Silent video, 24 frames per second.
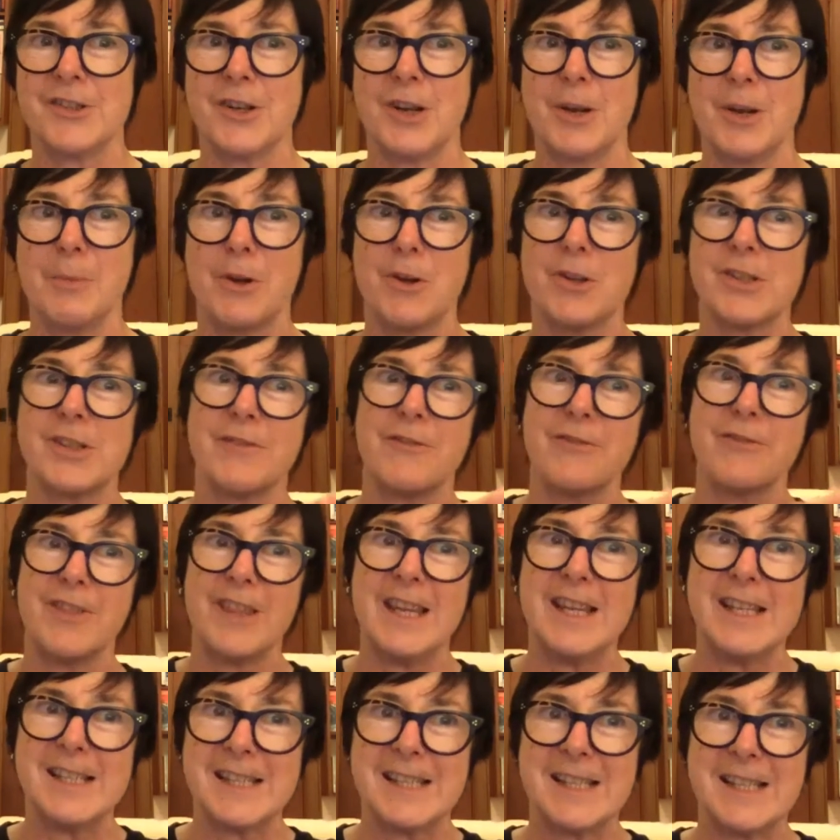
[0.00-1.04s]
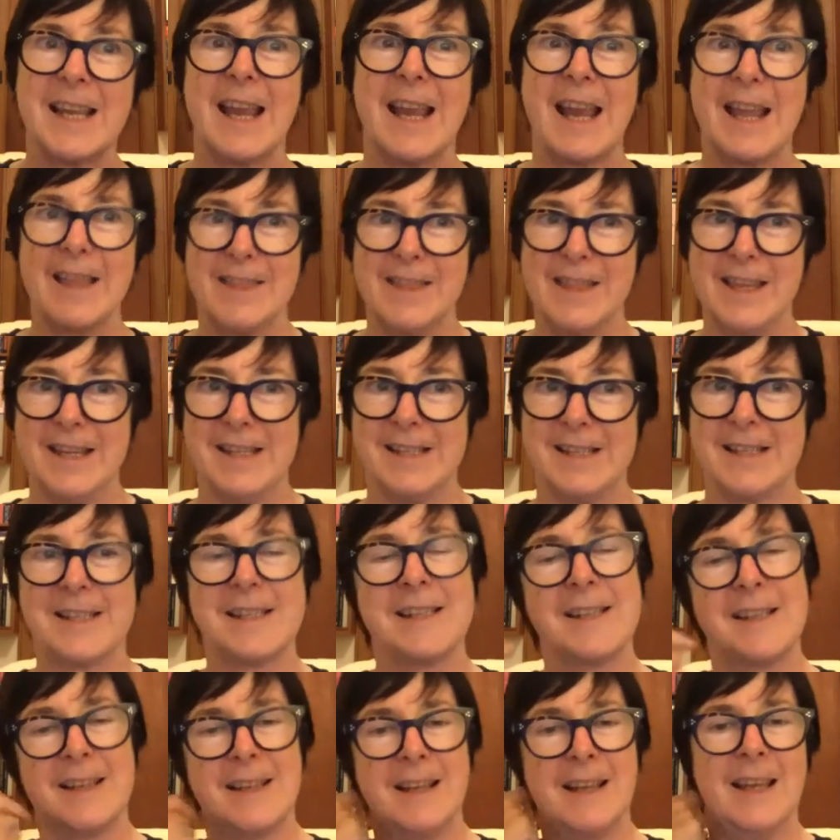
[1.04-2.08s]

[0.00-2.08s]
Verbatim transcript: you know, because of this and this.